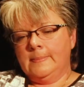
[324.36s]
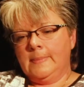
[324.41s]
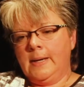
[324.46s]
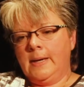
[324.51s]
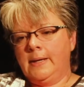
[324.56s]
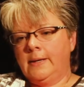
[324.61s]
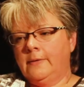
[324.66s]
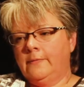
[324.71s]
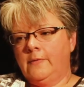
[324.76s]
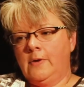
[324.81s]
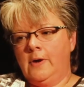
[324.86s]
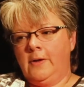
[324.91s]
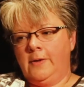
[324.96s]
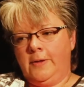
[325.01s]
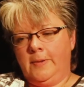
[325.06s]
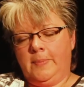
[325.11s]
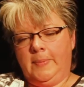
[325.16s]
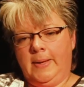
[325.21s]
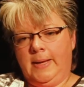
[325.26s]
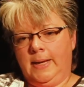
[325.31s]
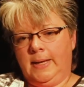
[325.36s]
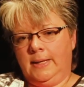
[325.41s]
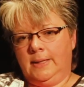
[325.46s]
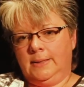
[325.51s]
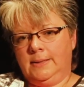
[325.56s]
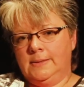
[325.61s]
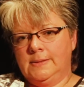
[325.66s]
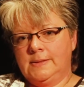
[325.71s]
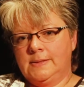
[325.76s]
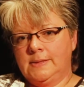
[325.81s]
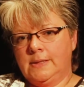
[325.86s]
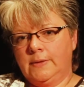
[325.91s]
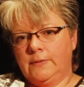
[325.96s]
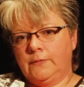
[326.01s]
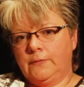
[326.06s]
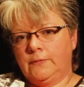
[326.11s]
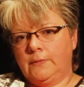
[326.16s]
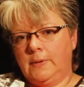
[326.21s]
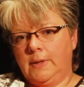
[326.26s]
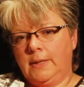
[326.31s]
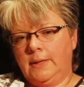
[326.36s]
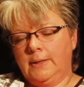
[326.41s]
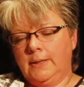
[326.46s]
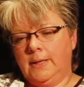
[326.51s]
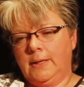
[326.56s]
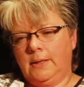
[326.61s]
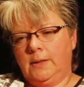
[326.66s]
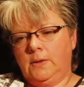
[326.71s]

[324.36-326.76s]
Out of all the pain and suffering that